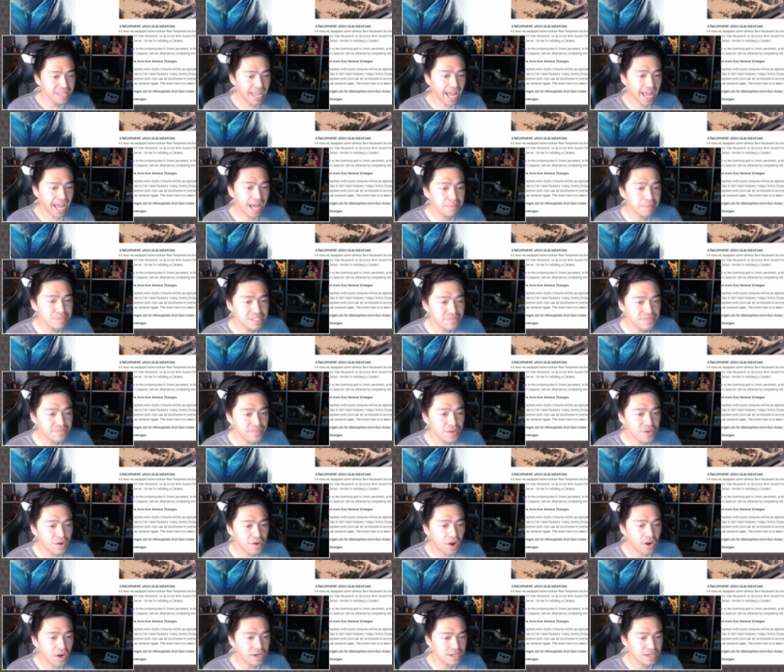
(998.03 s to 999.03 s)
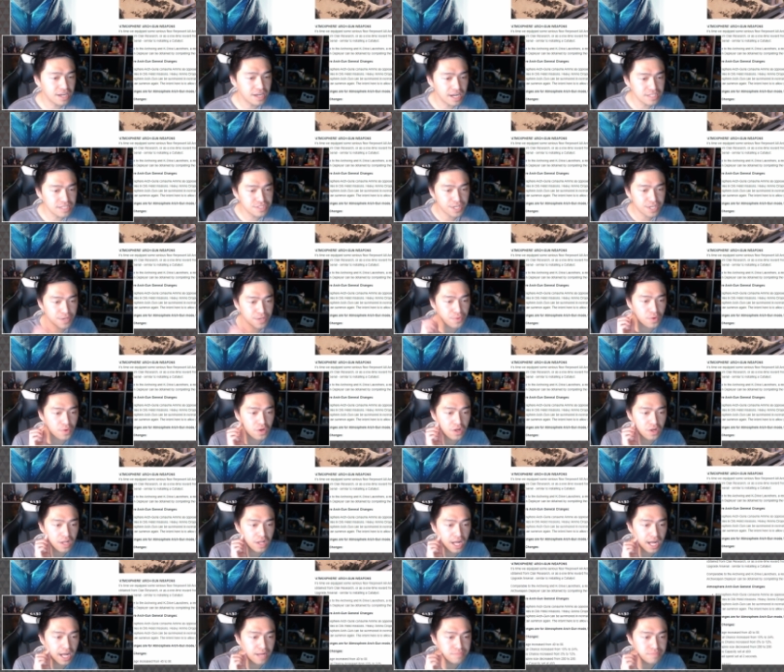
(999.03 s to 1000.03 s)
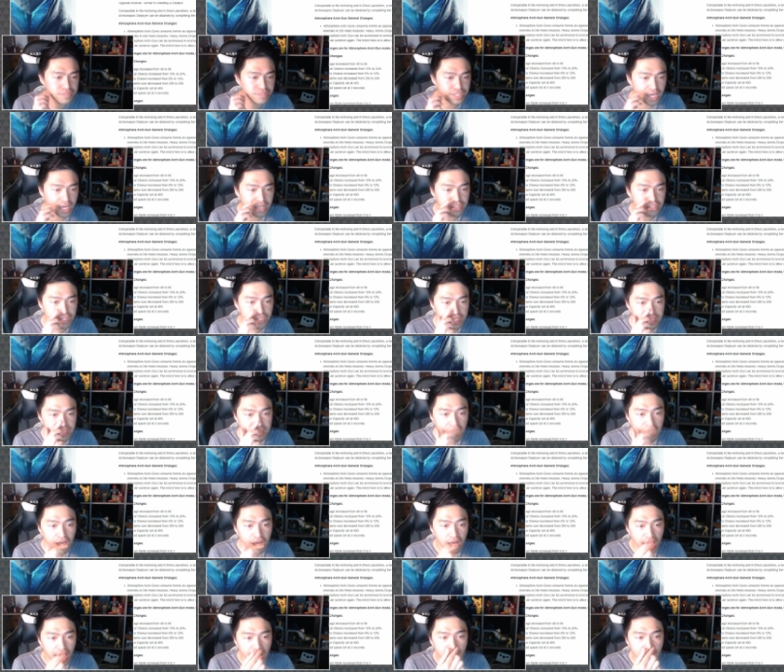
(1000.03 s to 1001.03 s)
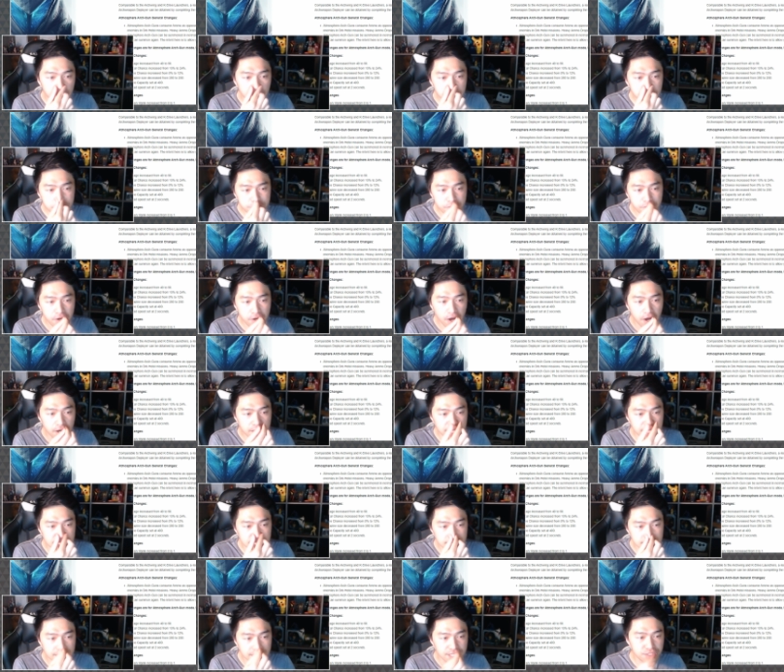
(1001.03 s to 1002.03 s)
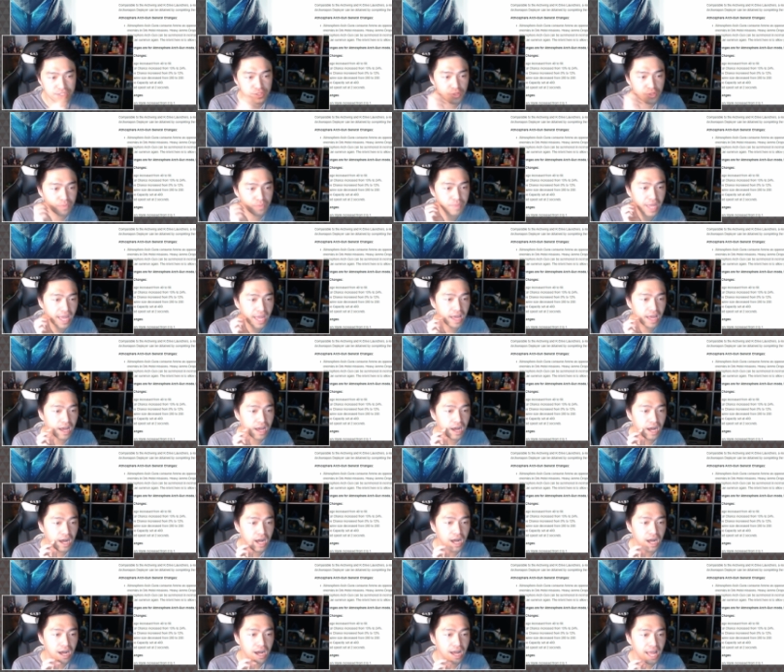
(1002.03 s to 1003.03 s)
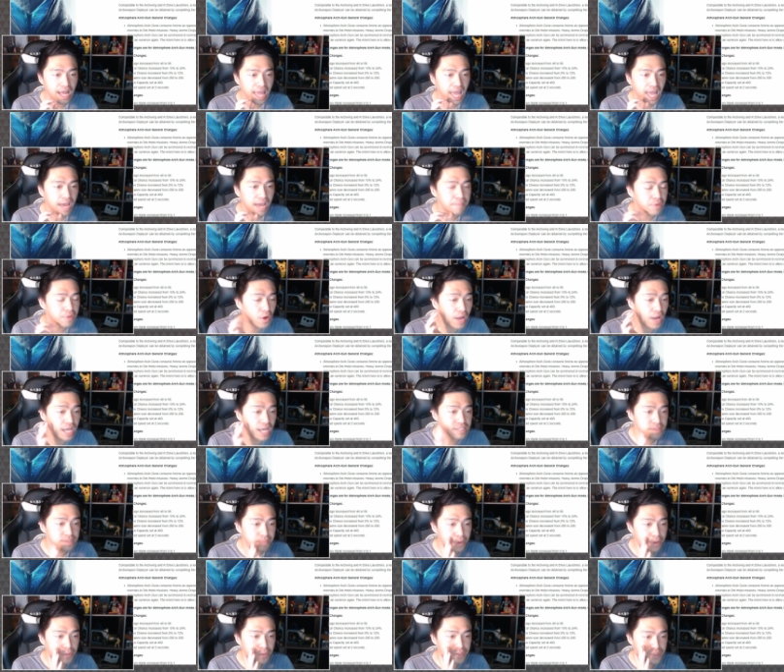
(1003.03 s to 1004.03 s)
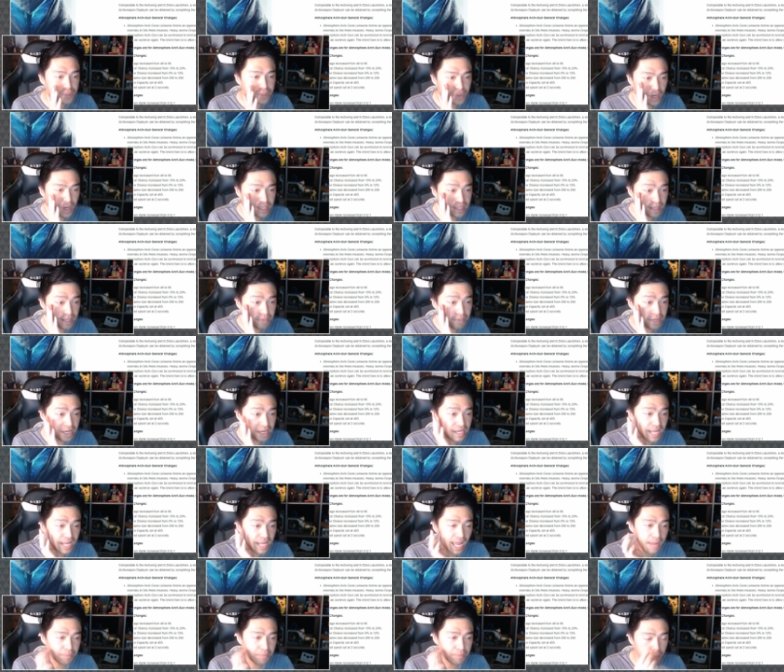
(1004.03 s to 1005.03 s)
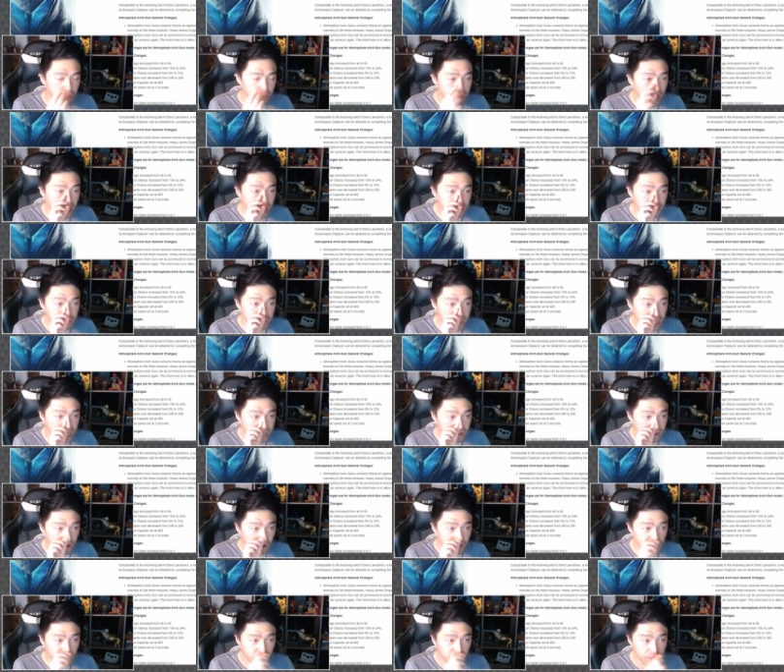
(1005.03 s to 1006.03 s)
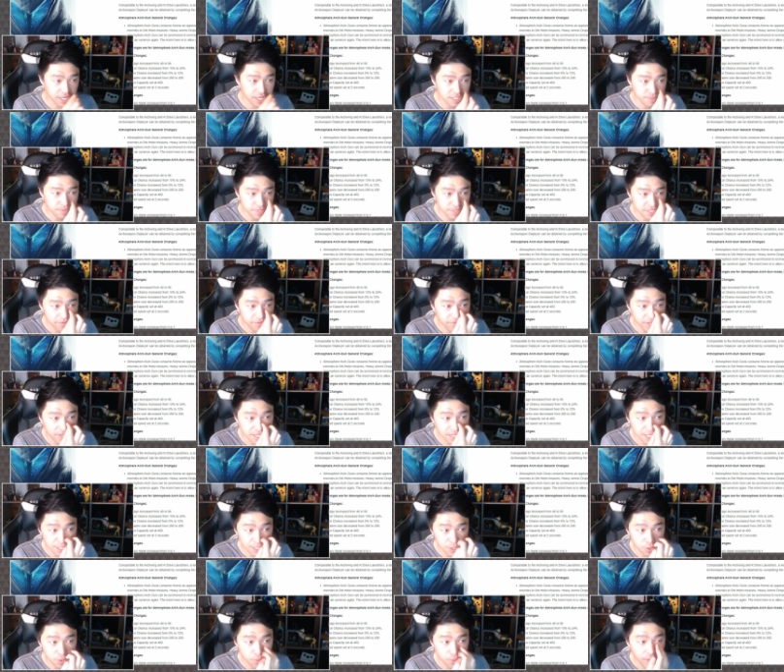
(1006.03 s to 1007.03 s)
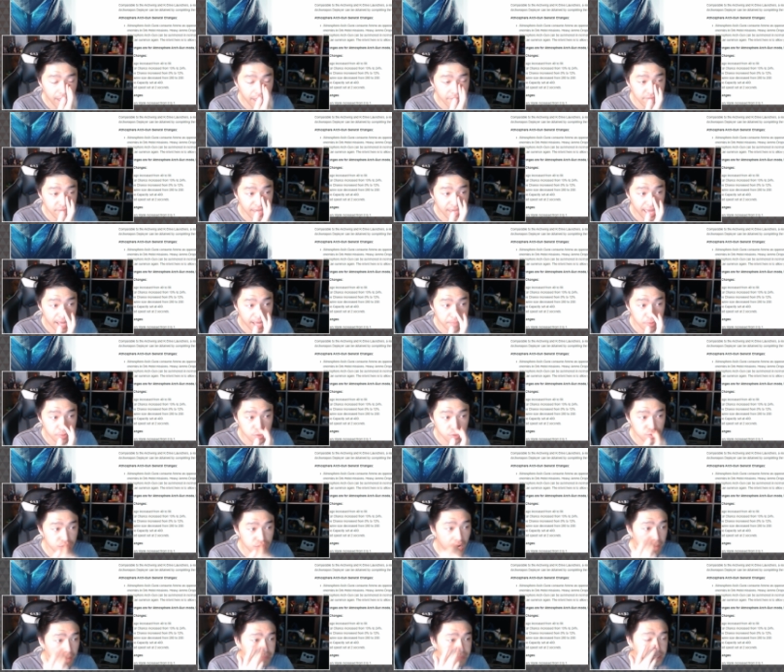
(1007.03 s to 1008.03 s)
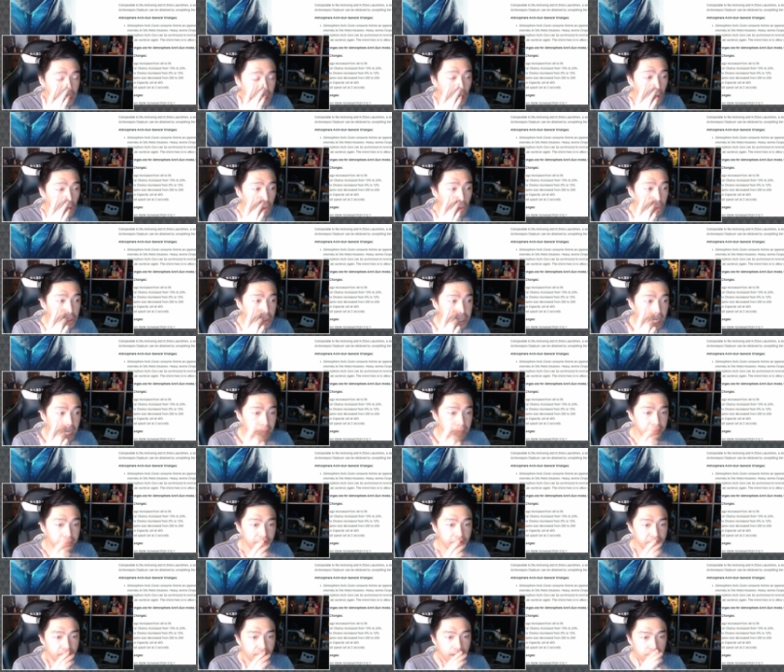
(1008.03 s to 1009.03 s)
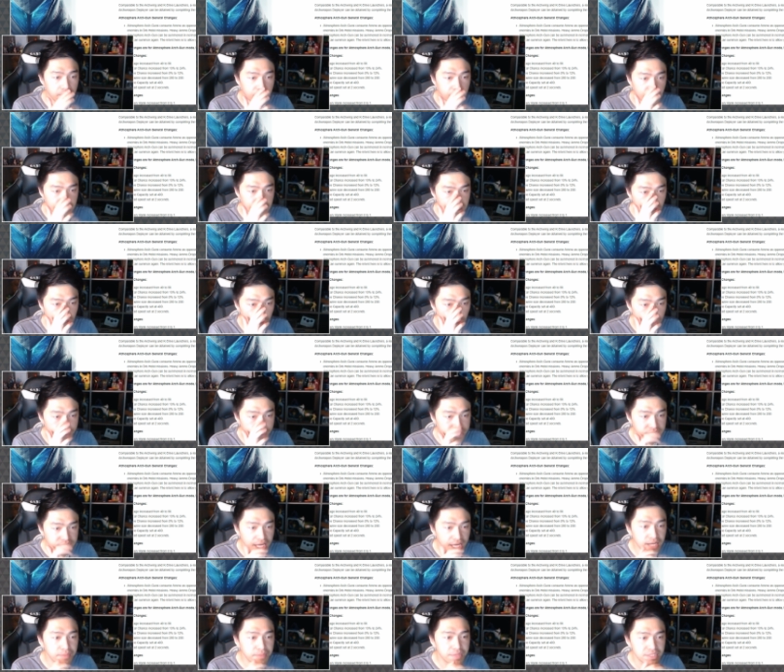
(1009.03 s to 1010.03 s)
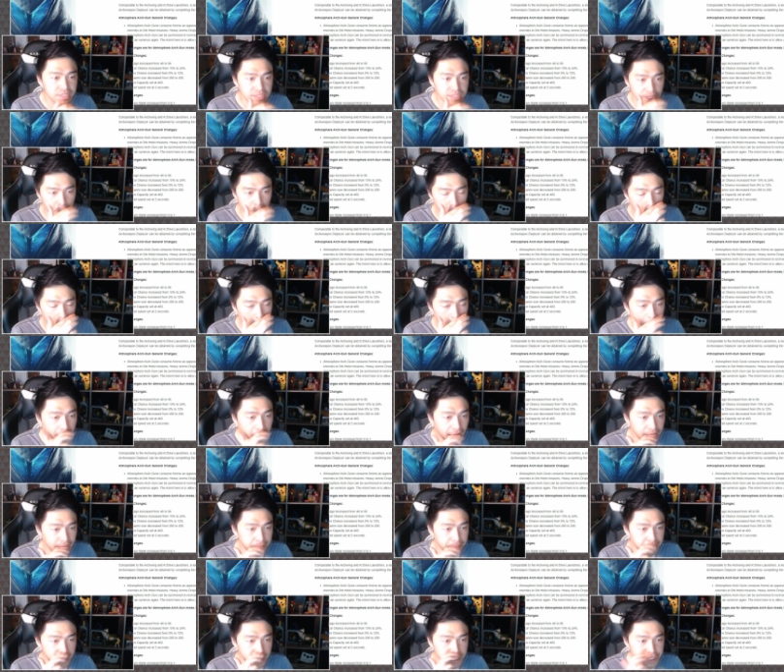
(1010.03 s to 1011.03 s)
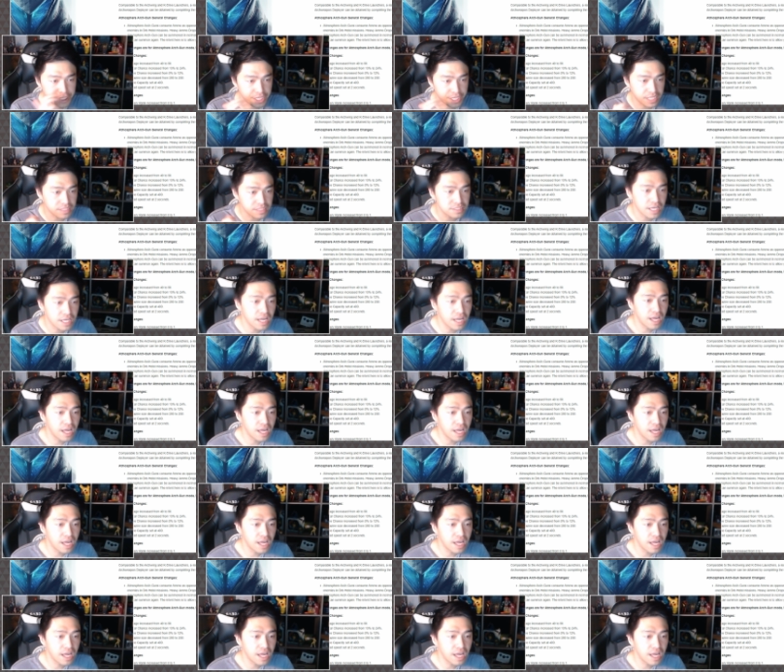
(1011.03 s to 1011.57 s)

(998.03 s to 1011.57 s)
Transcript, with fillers: Atmosphere arc gun general um, changes. Atmosphere arc guns consume uh, ammo as opposed to unlimited ammo battery in arc wing. specifically new heavy ammo drops, which can be found on Corpus enemies and orp Hive missions.